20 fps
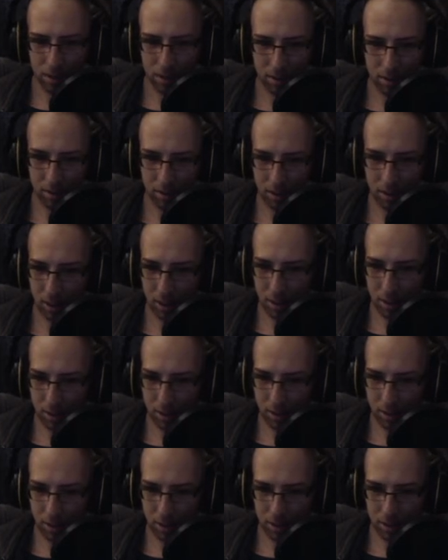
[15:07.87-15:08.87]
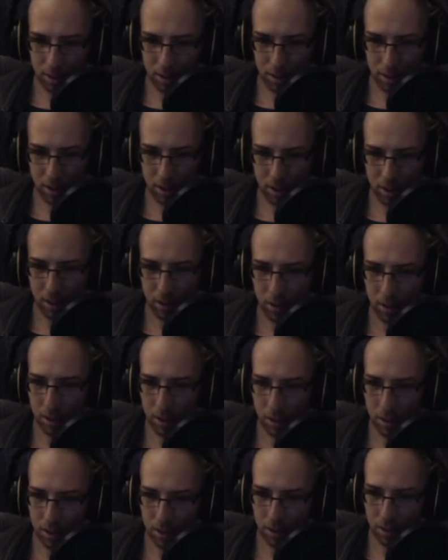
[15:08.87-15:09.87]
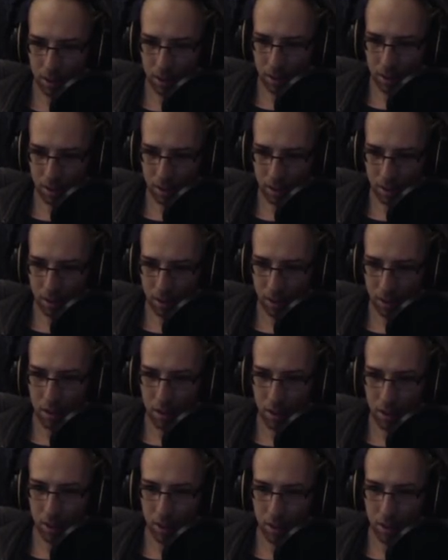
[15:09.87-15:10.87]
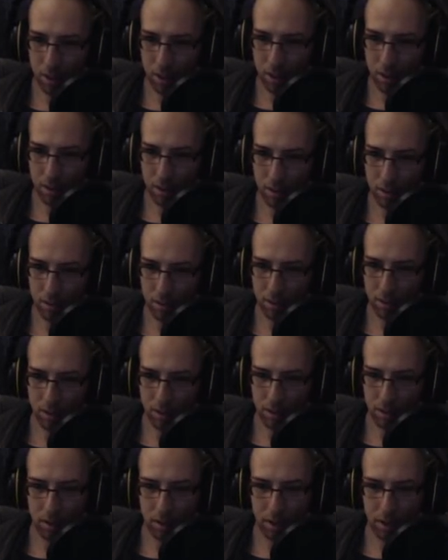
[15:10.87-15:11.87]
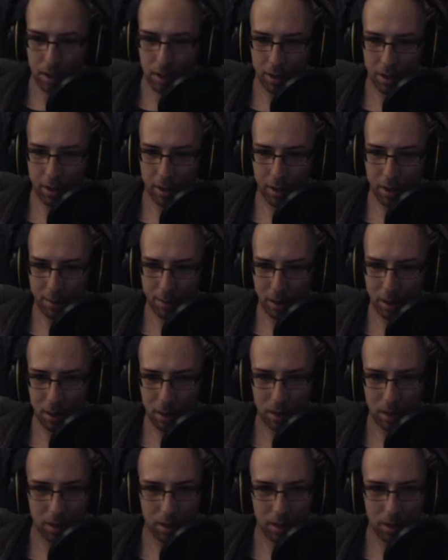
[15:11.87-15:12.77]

Turn that, turn that, turn that. And anything happening?